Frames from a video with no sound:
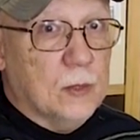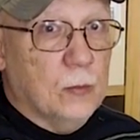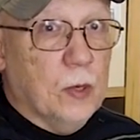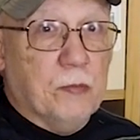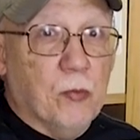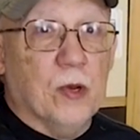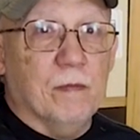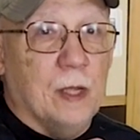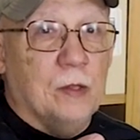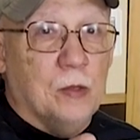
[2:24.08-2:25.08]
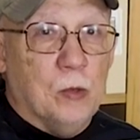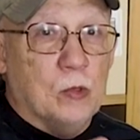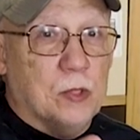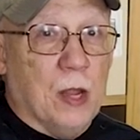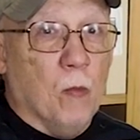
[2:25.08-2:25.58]
which would have
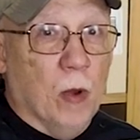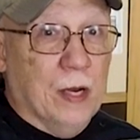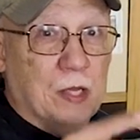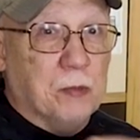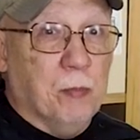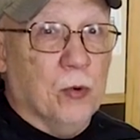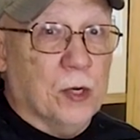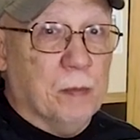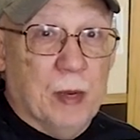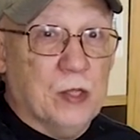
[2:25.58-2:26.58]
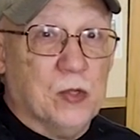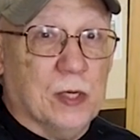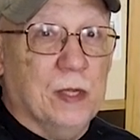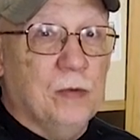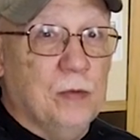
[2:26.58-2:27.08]
induced a one inch border
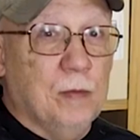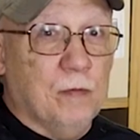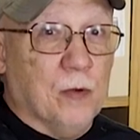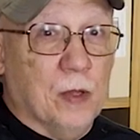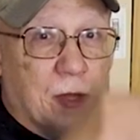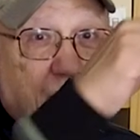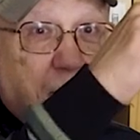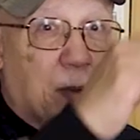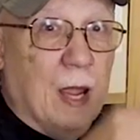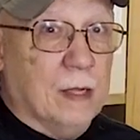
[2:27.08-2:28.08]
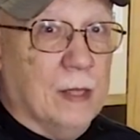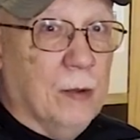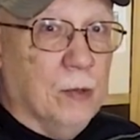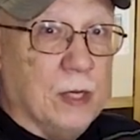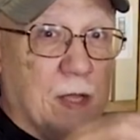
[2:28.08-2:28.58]
basically front and back.
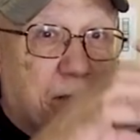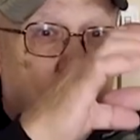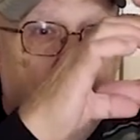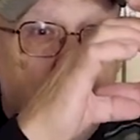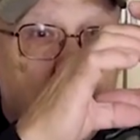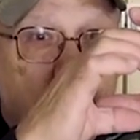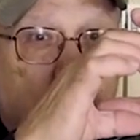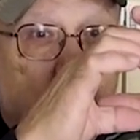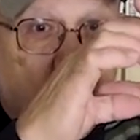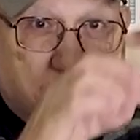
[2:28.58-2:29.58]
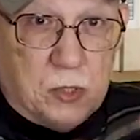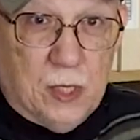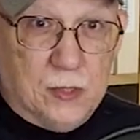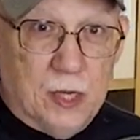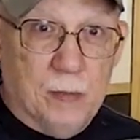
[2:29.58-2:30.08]
That would leave you with a little wallet
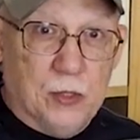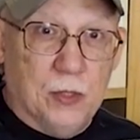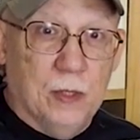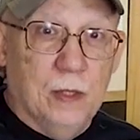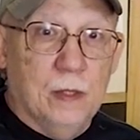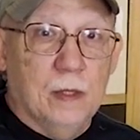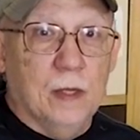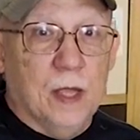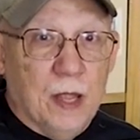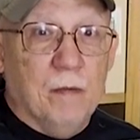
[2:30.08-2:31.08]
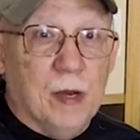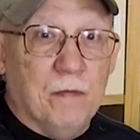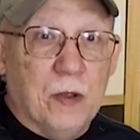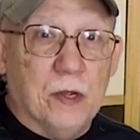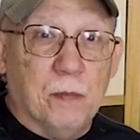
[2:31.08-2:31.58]
size image even
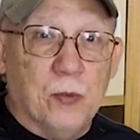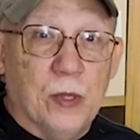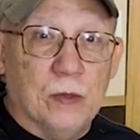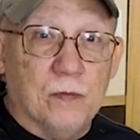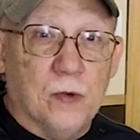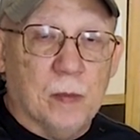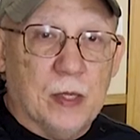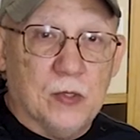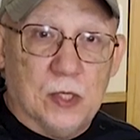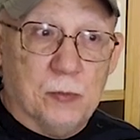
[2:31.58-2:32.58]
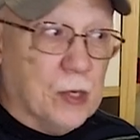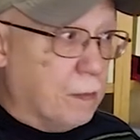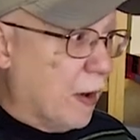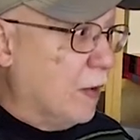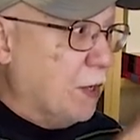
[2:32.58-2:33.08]
if you could print to 4 by 6 but
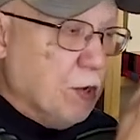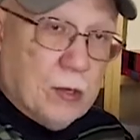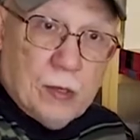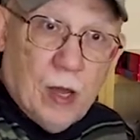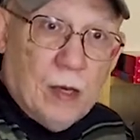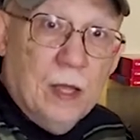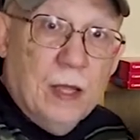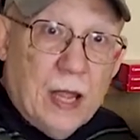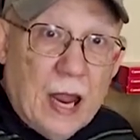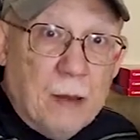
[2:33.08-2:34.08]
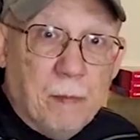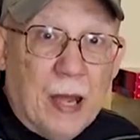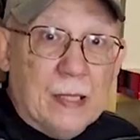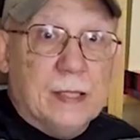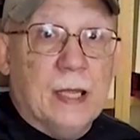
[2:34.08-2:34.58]
apparently you cannot. 8
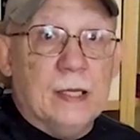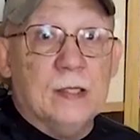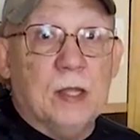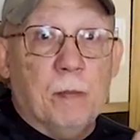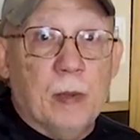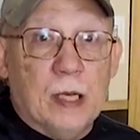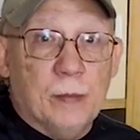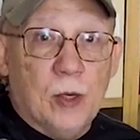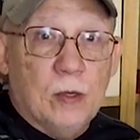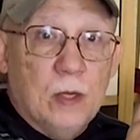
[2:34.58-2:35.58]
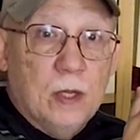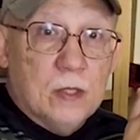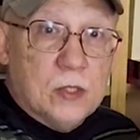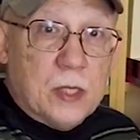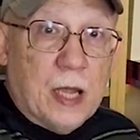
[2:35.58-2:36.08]
by 10 is the minimal
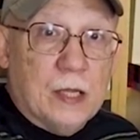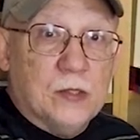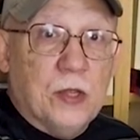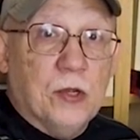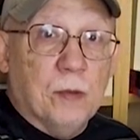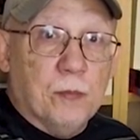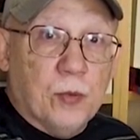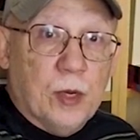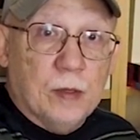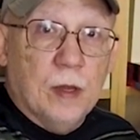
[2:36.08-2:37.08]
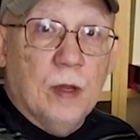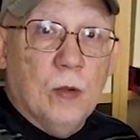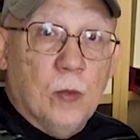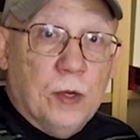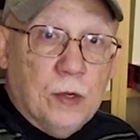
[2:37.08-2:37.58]
size that you can print
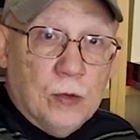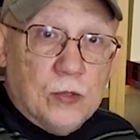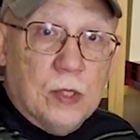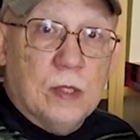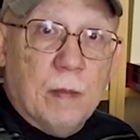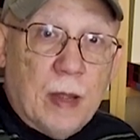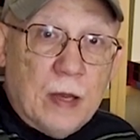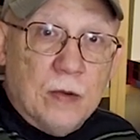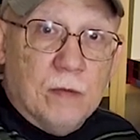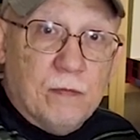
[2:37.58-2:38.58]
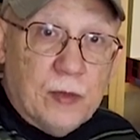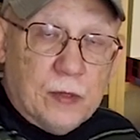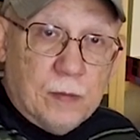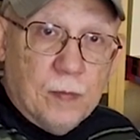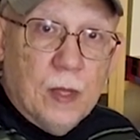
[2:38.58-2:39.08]
when using the manual
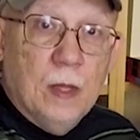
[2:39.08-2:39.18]
feeder.